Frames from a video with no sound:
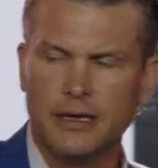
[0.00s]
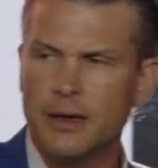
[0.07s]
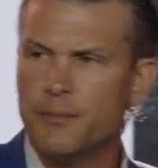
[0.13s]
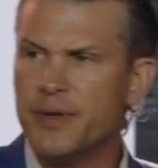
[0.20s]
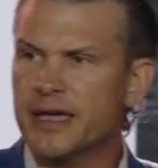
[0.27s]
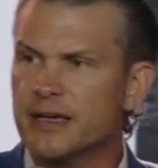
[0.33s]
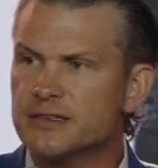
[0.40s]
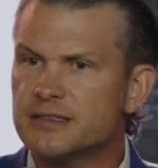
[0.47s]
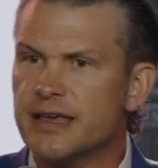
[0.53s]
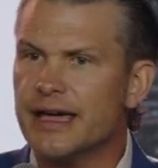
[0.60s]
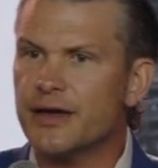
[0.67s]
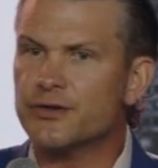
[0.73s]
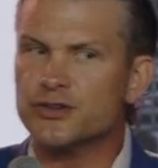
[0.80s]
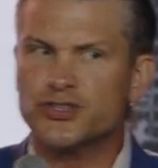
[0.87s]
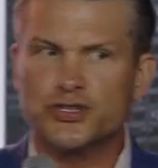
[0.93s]
because they
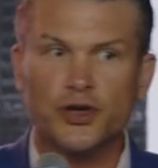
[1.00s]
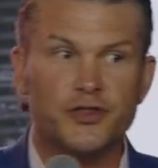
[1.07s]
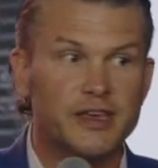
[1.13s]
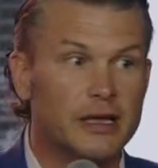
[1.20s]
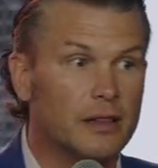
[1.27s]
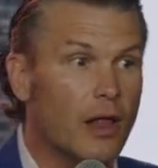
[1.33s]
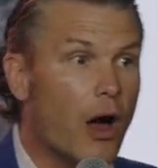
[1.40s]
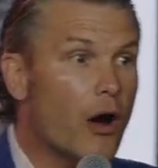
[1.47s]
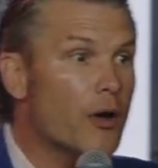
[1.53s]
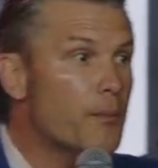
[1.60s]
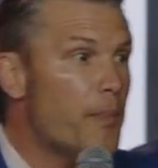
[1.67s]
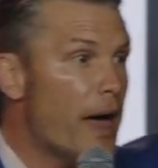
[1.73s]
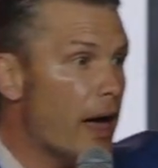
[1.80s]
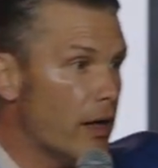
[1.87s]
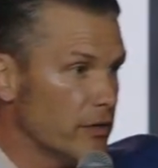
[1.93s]
understood the alarm
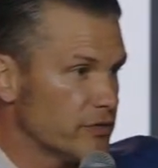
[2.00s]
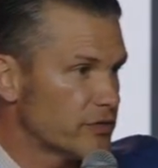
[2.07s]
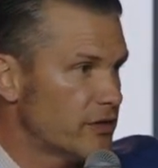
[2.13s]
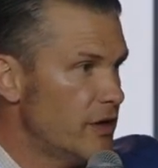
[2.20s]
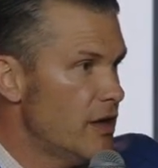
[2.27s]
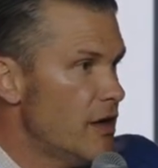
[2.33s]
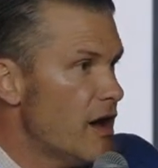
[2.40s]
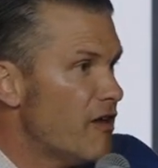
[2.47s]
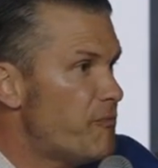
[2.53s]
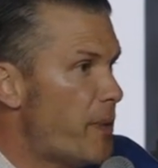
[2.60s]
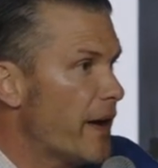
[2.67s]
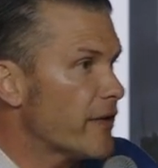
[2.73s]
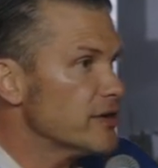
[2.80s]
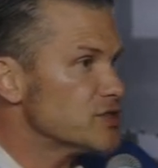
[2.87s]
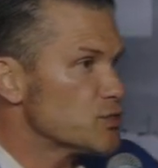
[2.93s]
bells of
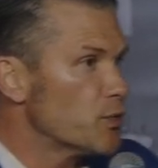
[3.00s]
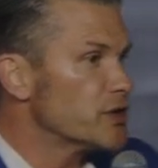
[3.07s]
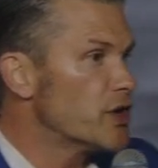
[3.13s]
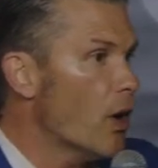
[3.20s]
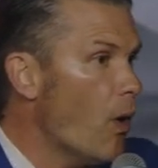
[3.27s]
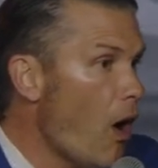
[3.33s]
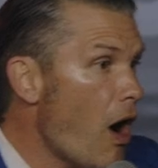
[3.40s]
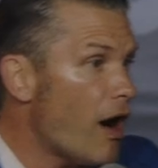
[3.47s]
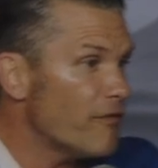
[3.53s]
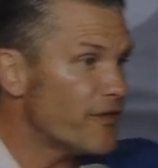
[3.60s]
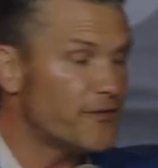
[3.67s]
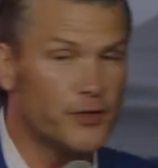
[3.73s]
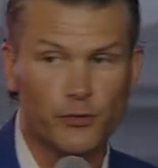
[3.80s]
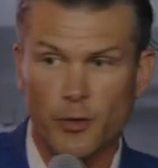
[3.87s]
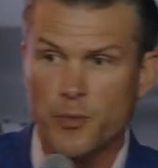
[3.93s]
parents would go off
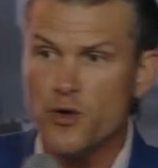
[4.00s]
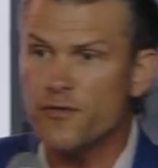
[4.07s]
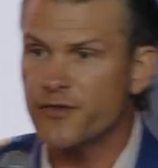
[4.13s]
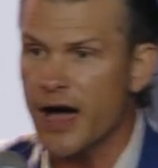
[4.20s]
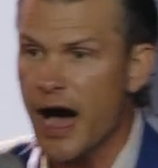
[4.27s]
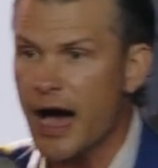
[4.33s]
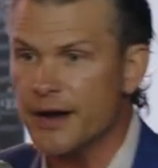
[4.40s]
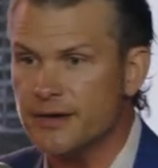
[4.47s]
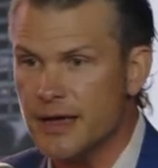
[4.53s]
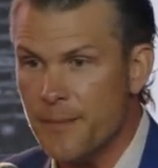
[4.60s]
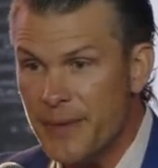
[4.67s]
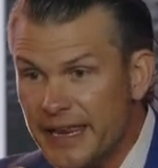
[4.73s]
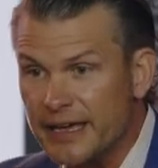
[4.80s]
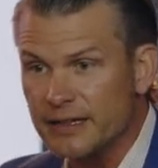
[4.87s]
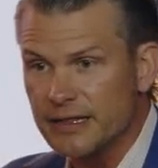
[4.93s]
if you remove God
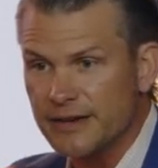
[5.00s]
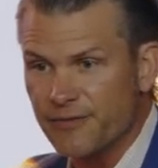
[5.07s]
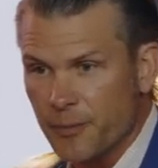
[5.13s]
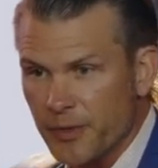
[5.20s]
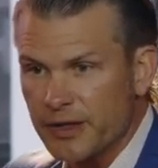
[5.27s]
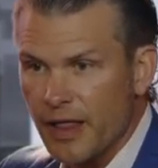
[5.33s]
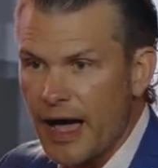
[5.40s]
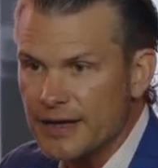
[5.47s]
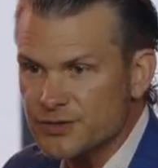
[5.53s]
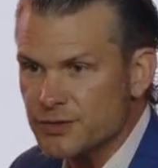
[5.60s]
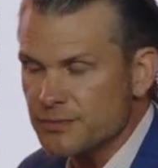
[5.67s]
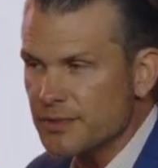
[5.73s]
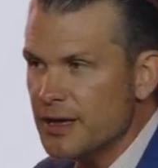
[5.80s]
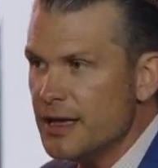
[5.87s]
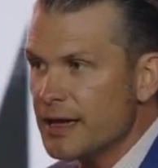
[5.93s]
immediately from the
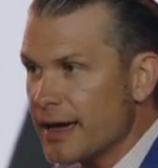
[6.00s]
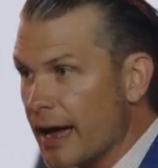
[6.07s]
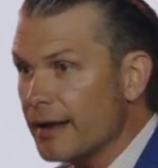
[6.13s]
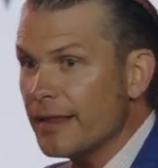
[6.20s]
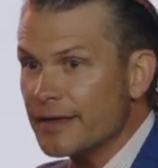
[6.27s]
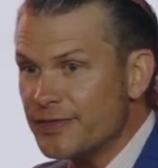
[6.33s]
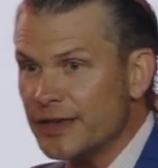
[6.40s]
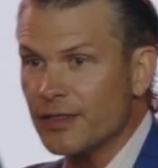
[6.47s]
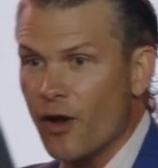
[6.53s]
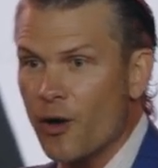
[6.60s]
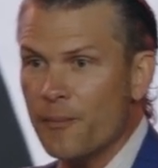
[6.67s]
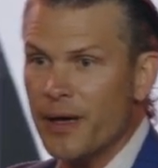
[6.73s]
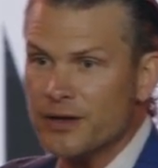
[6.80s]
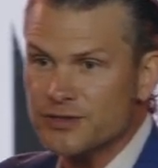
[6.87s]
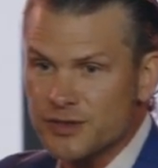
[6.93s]
classroom, kind of like the
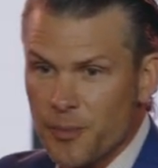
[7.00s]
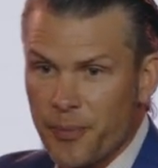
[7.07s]
alarm bells of the